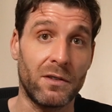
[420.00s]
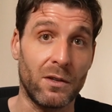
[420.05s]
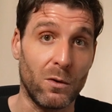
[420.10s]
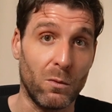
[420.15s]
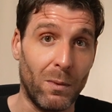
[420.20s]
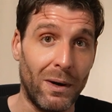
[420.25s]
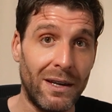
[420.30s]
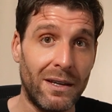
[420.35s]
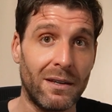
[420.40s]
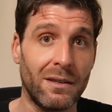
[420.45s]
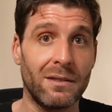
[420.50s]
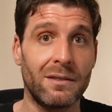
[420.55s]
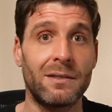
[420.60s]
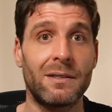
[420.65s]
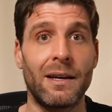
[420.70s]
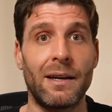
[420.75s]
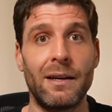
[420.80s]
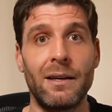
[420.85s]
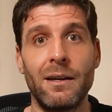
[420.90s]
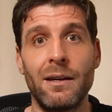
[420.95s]
to the waking
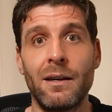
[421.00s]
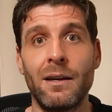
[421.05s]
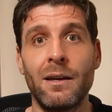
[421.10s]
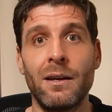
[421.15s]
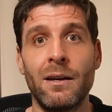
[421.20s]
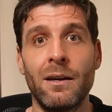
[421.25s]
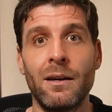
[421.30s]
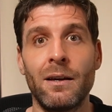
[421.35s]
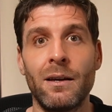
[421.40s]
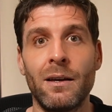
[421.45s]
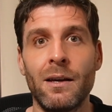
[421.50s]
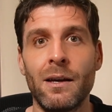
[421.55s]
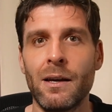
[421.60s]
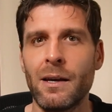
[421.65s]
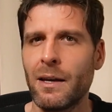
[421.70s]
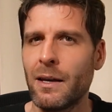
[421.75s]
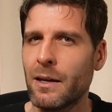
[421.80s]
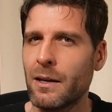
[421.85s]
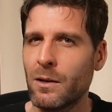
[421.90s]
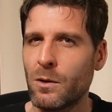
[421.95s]
state,
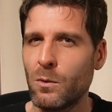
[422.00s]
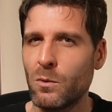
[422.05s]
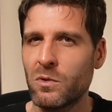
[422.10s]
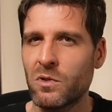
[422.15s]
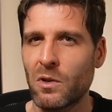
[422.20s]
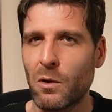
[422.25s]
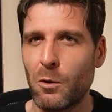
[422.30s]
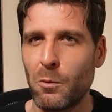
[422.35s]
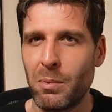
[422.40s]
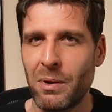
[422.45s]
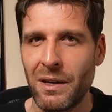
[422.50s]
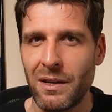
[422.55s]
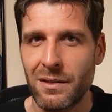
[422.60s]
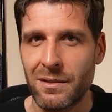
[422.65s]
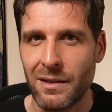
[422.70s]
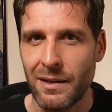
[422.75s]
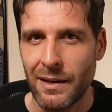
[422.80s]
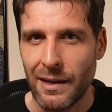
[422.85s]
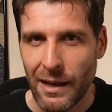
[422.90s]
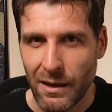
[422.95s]
it can also appear
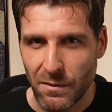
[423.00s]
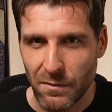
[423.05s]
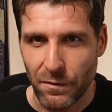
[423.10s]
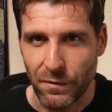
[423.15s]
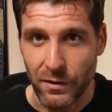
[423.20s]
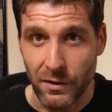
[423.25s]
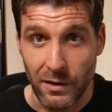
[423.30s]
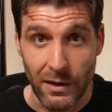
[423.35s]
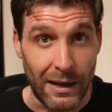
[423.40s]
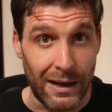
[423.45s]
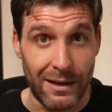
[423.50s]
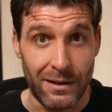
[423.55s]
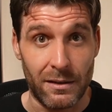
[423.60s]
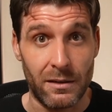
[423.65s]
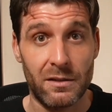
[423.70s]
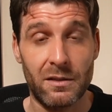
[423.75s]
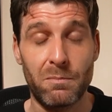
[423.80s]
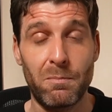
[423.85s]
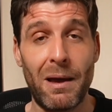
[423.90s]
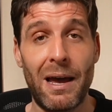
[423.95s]
to lengthen and
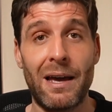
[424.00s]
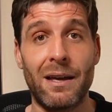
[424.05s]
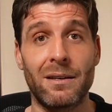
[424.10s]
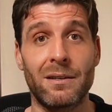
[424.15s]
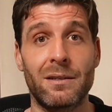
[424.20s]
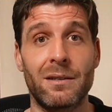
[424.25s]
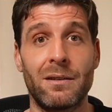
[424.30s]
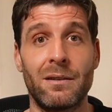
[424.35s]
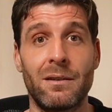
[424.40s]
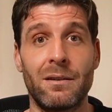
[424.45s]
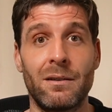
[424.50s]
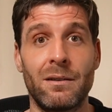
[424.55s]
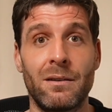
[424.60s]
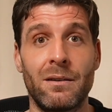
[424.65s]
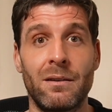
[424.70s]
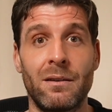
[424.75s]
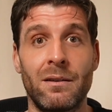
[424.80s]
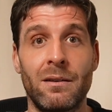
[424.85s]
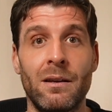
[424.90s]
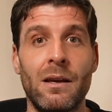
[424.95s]
expand.
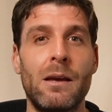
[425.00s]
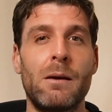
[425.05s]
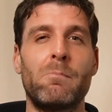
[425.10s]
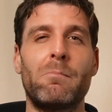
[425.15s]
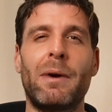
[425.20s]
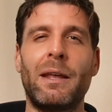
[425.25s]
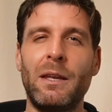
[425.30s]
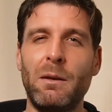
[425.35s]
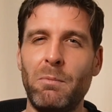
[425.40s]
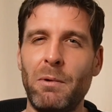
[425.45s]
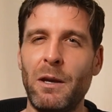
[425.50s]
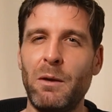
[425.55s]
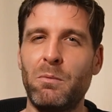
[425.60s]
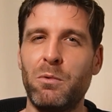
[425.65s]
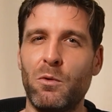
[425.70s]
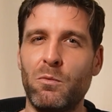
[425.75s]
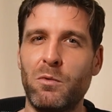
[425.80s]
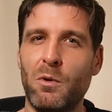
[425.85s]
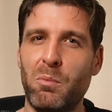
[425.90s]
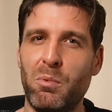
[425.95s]
Many
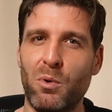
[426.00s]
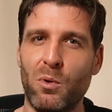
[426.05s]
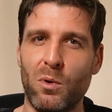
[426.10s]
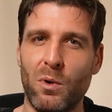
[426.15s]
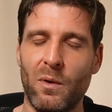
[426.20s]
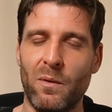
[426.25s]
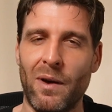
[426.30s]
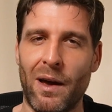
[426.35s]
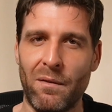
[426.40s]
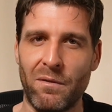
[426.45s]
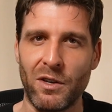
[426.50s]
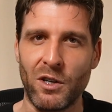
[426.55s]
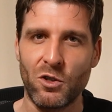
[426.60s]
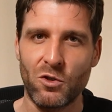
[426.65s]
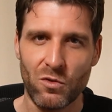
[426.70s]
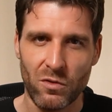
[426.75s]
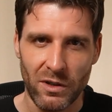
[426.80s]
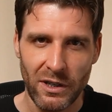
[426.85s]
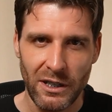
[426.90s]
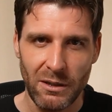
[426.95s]
people report of having
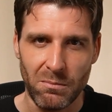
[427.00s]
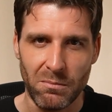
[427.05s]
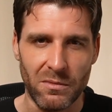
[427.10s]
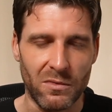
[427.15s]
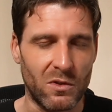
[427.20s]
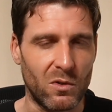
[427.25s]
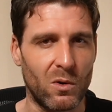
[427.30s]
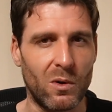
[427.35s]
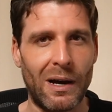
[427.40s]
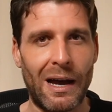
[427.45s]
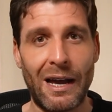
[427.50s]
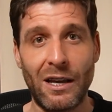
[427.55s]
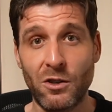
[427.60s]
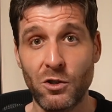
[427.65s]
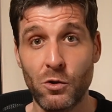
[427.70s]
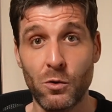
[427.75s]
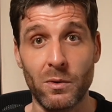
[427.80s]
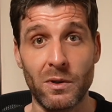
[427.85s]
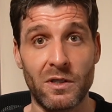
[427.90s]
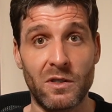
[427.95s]
dreams or
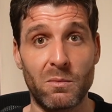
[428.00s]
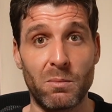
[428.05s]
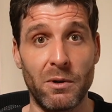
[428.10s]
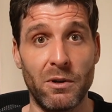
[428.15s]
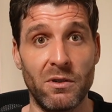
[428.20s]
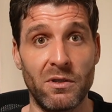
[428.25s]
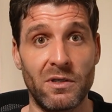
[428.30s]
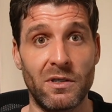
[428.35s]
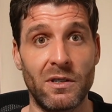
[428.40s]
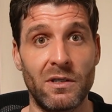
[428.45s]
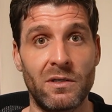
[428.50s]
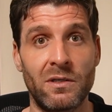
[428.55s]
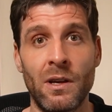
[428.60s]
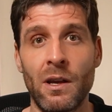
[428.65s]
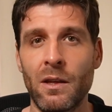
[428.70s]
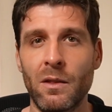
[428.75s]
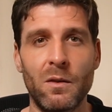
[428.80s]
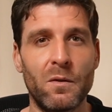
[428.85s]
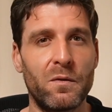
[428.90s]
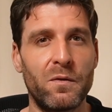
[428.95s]
astral experiences
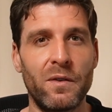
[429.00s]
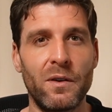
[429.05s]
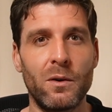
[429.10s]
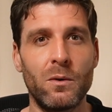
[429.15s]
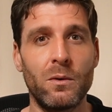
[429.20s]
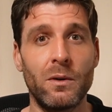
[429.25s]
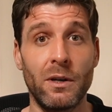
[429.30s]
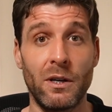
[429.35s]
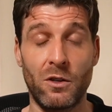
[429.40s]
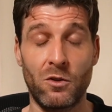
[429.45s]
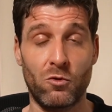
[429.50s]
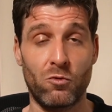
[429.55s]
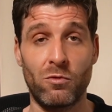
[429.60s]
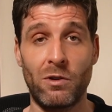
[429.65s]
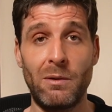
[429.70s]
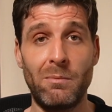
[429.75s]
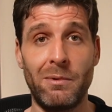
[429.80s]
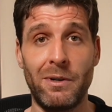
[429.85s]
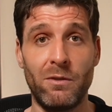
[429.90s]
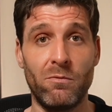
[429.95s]
that feel
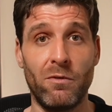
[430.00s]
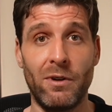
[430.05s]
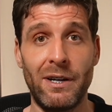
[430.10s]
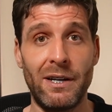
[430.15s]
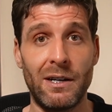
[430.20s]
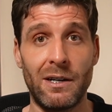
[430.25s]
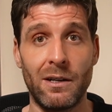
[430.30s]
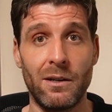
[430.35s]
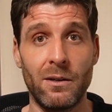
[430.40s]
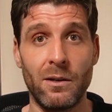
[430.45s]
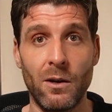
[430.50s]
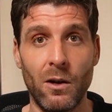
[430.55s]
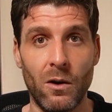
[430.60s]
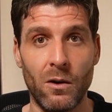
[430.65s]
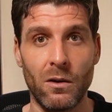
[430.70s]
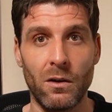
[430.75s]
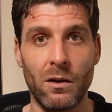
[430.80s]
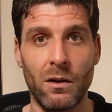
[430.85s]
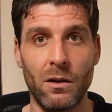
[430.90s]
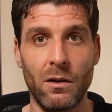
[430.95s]
extremely real and
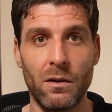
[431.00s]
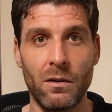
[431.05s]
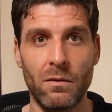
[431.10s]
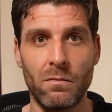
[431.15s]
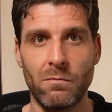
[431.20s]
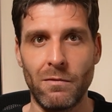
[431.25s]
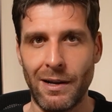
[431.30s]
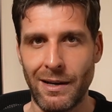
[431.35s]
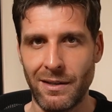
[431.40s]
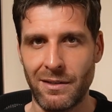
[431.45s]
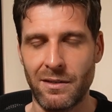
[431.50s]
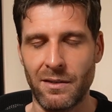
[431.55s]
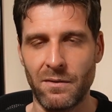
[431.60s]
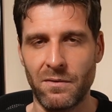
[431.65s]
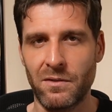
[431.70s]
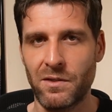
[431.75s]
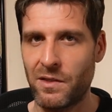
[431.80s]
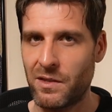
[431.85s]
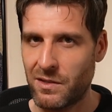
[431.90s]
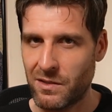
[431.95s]
long
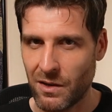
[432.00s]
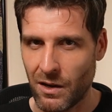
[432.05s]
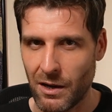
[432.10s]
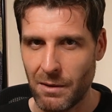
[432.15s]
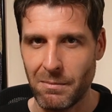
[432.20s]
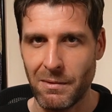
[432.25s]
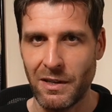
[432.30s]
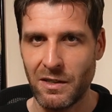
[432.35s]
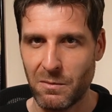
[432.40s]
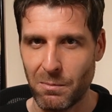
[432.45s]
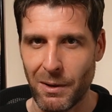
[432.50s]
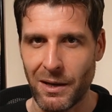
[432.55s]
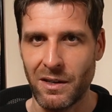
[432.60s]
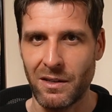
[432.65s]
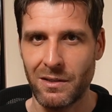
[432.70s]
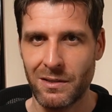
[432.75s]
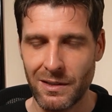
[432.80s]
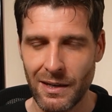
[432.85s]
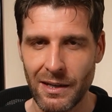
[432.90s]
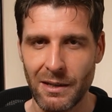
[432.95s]
relative to the time they
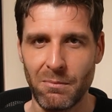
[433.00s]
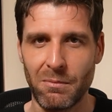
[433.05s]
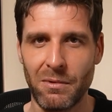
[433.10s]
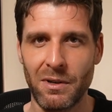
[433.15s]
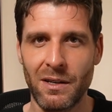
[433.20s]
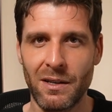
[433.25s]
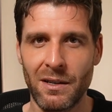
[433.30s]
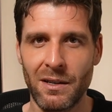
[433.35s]
spent asleep.